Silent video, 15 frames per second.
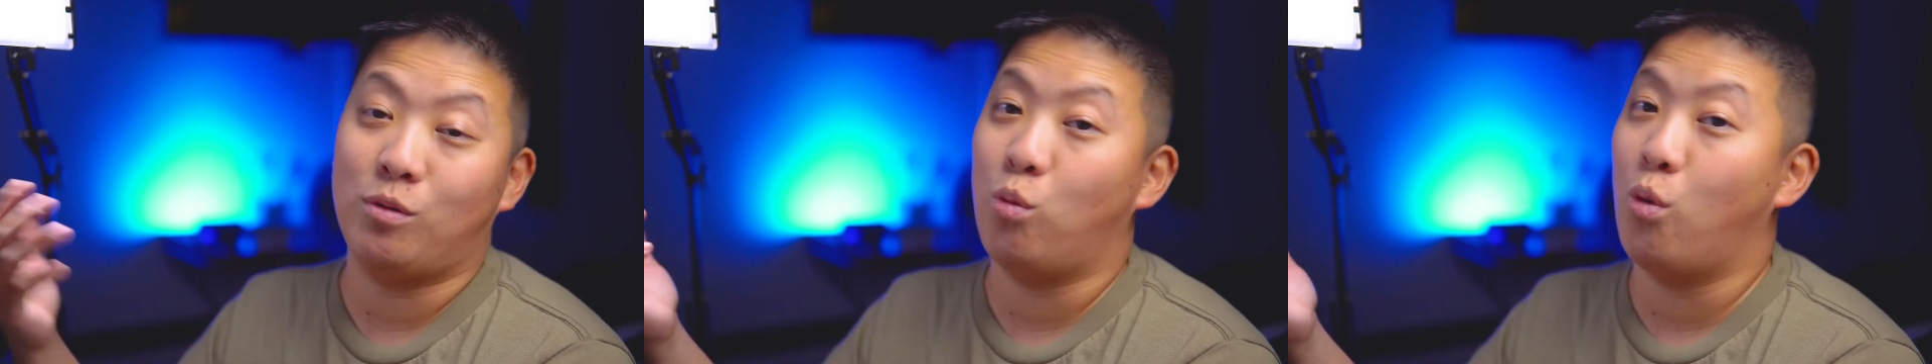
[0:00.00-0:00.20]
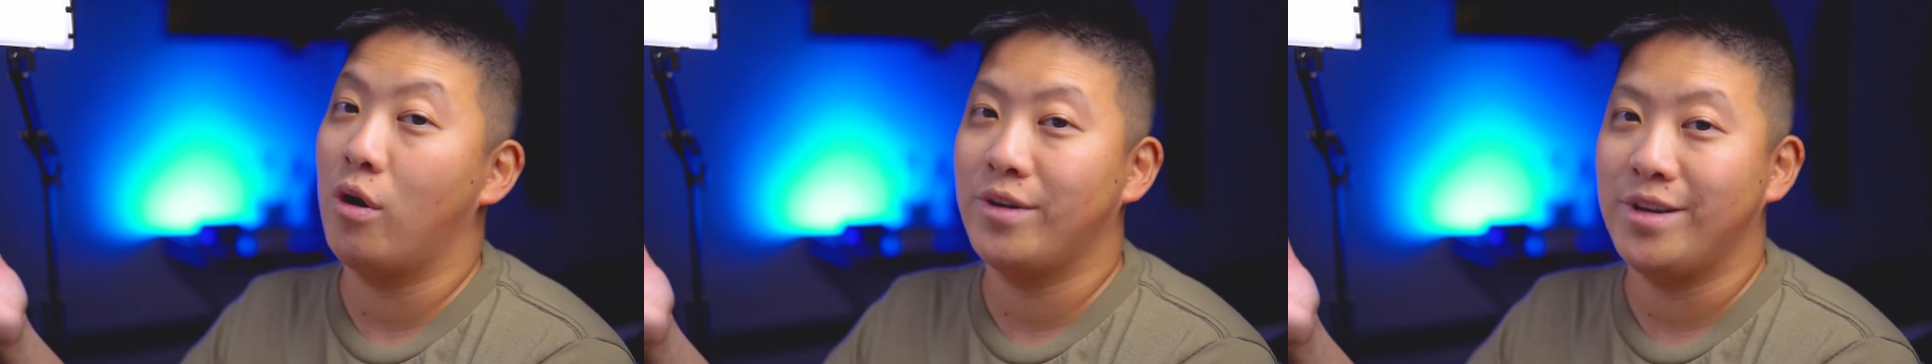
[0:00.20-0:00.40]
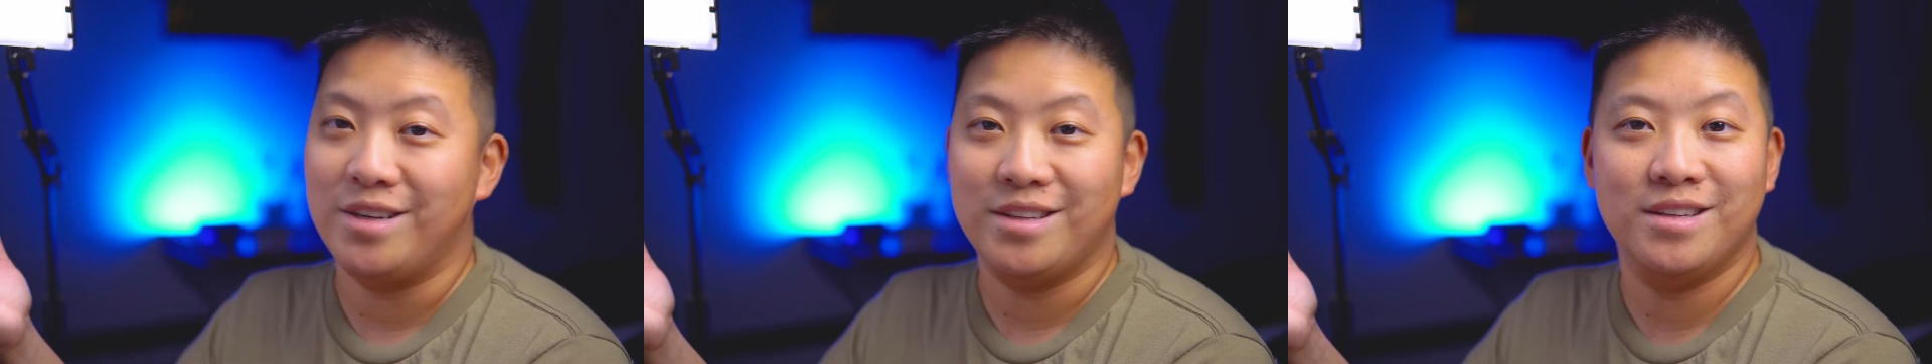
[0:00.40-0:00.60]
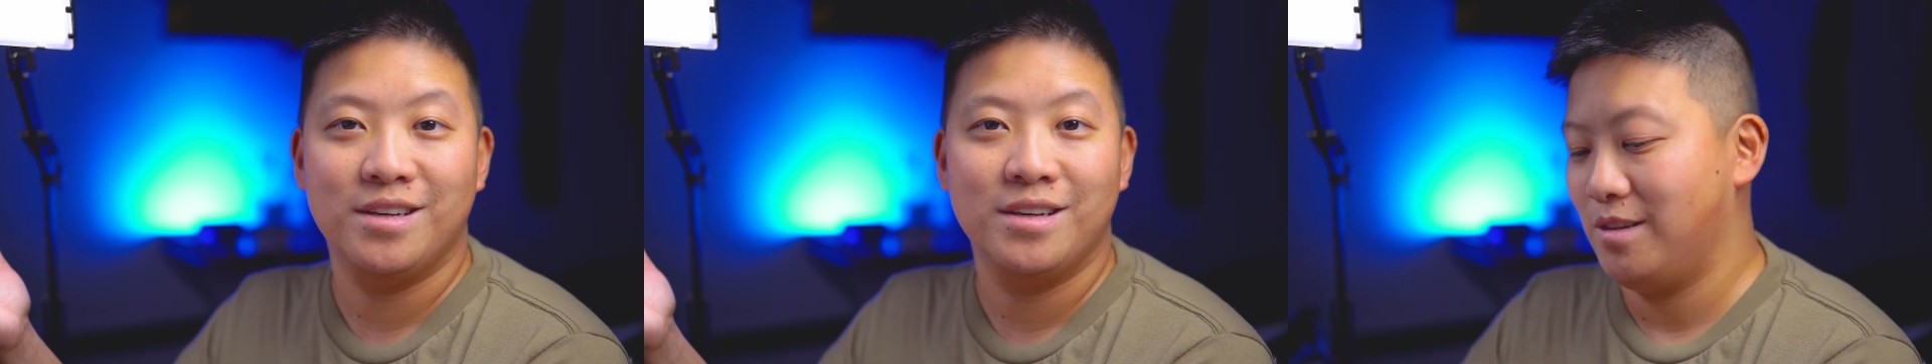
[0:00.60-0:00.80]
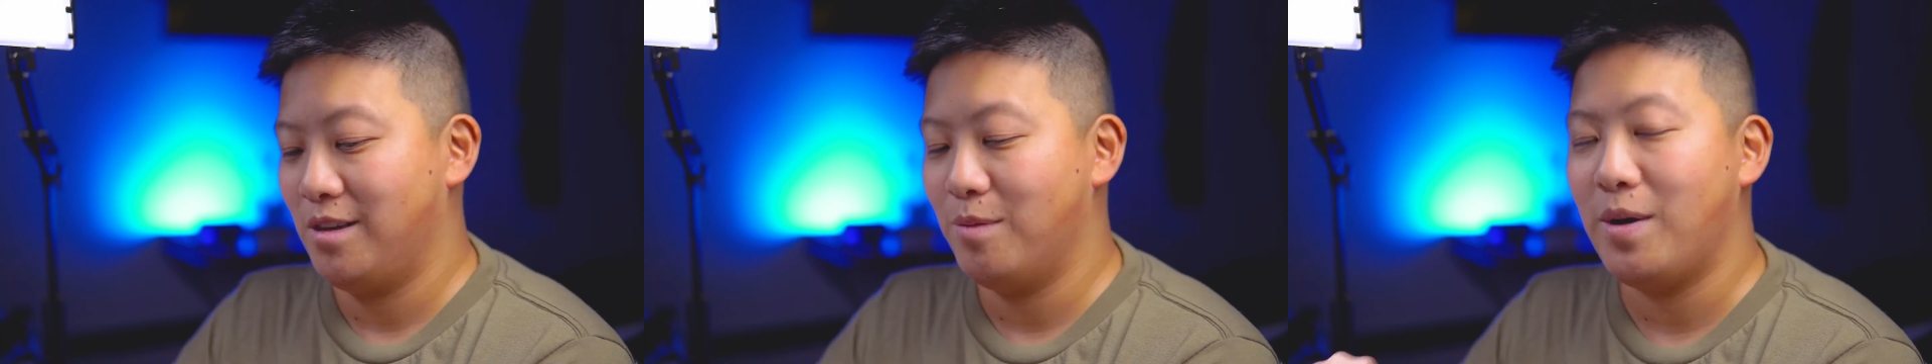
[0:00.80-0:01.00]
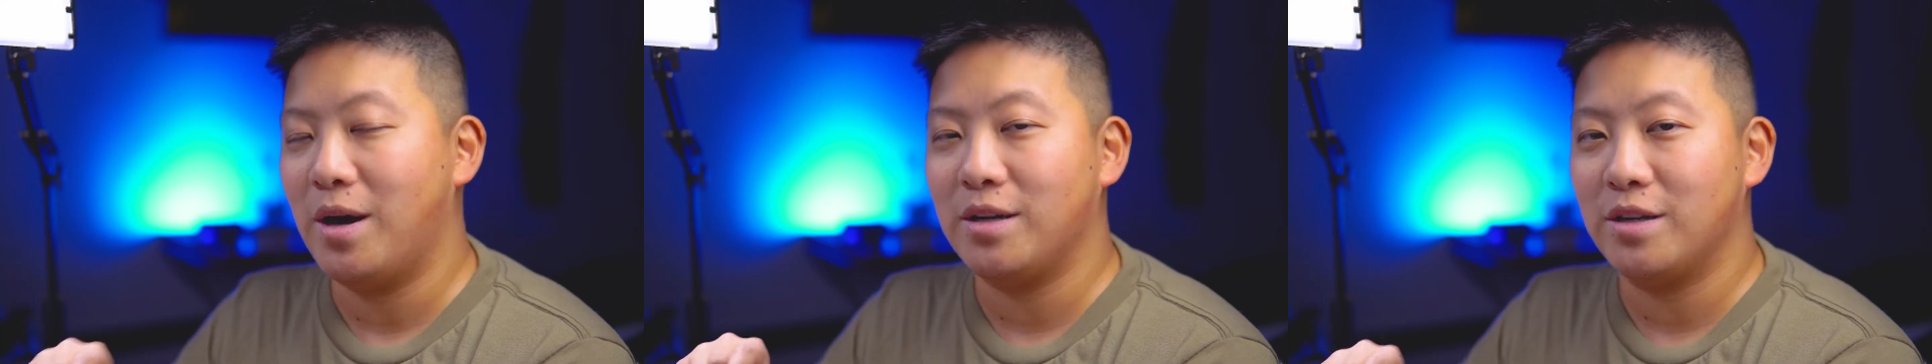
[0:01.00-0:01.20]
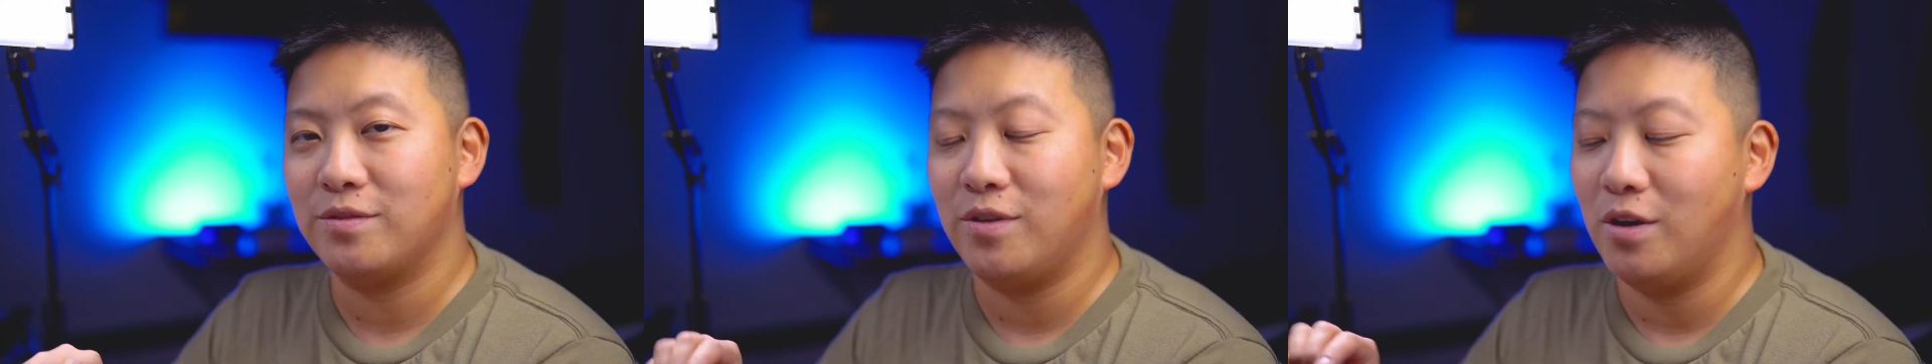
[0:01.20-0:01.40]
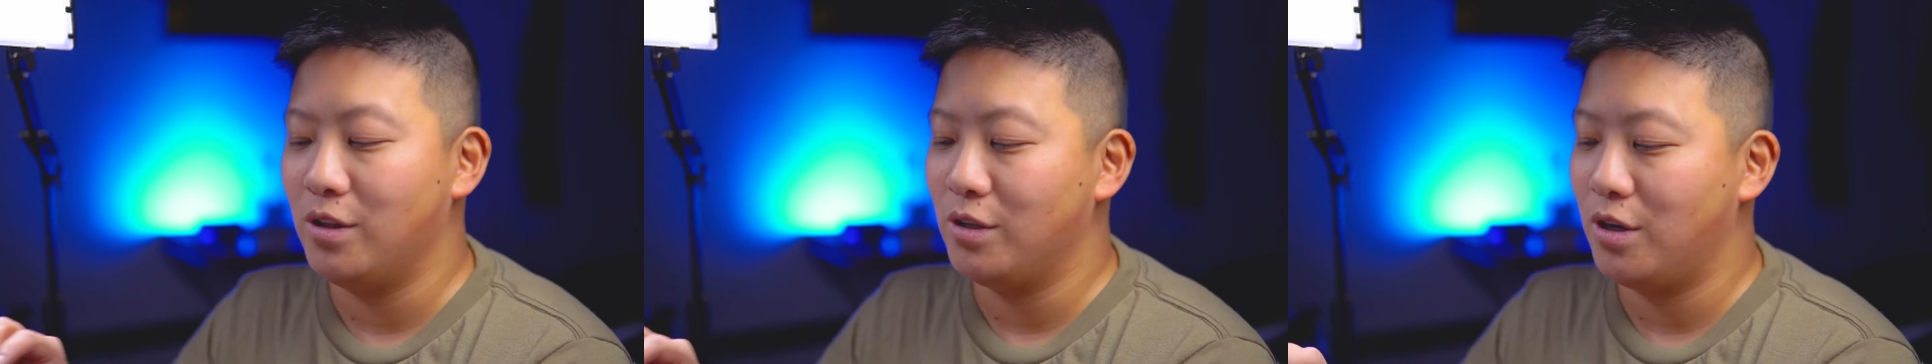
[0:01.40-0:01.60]
worried about it
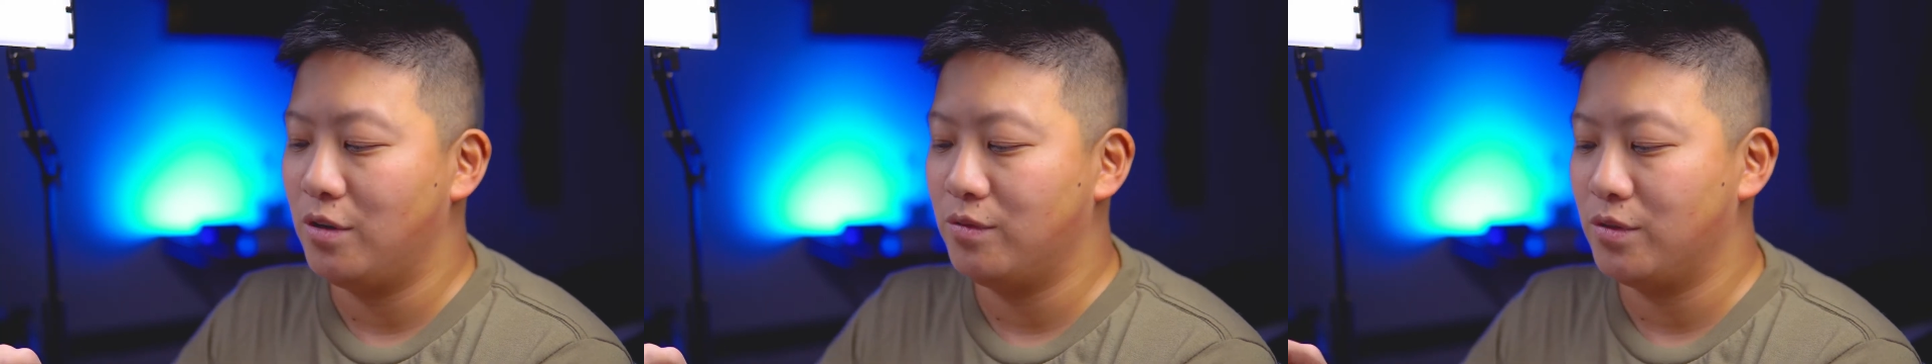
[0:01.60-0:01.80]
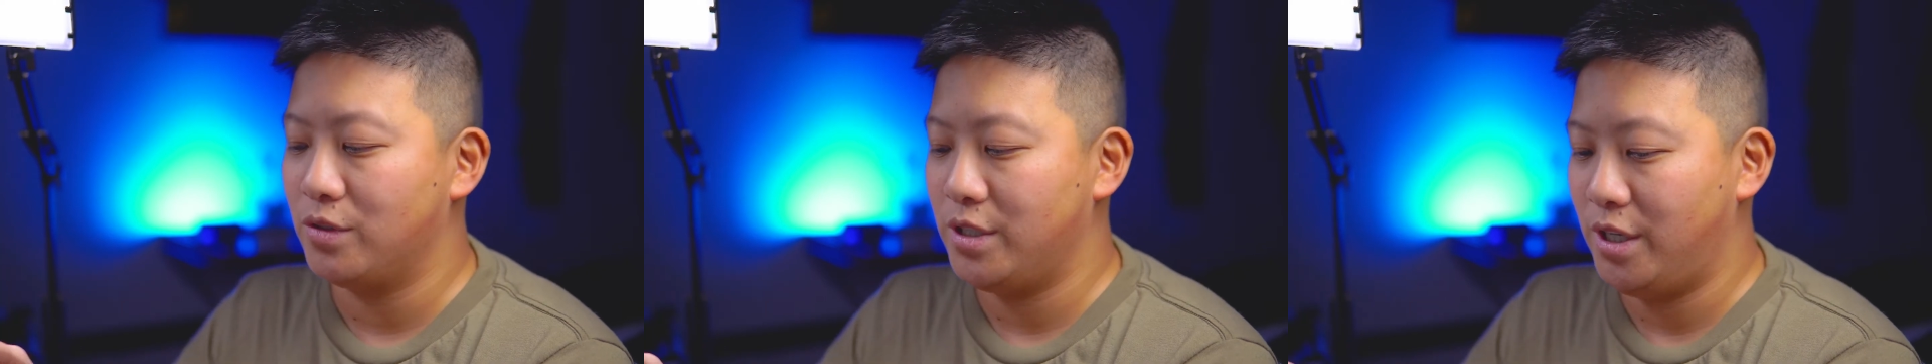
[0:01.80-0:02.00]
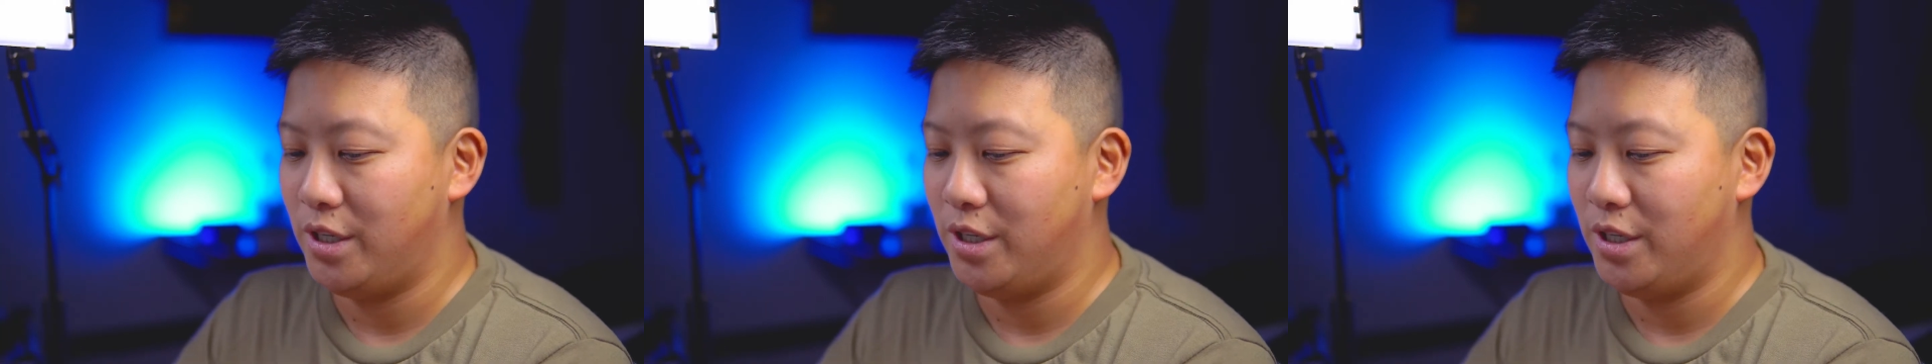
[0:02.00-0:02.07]
falling over.